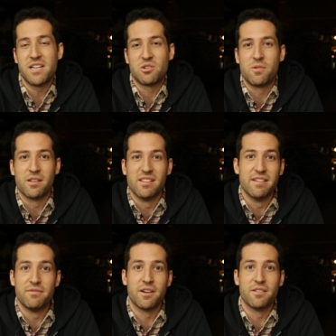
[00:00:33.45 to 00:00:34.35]
I just want to
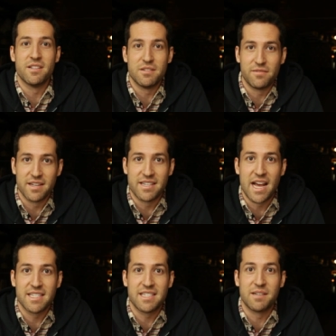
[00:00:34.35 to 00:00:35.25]
live here. This is
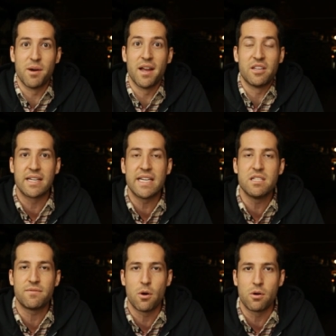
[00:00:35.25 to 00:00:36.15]
fantastic. But
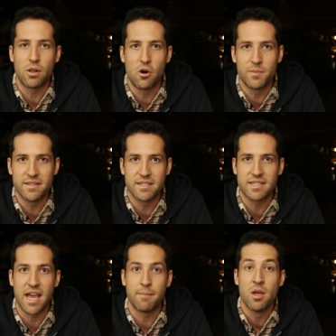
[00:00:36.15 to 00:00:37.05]
keys for Oklahoma in
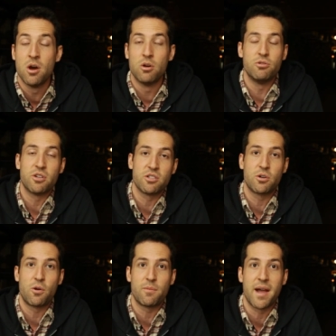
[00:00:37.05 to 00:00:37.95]
this game. Who starts
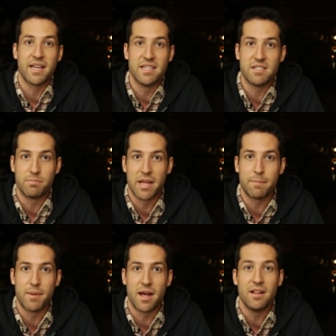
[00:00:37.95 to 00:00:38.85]
the quarterback? Is it
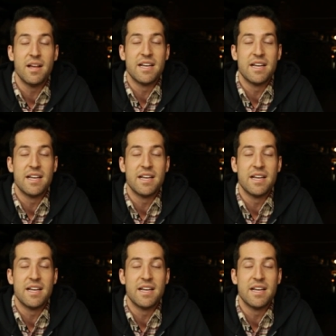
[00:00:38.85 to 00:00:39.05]
Blake Bell?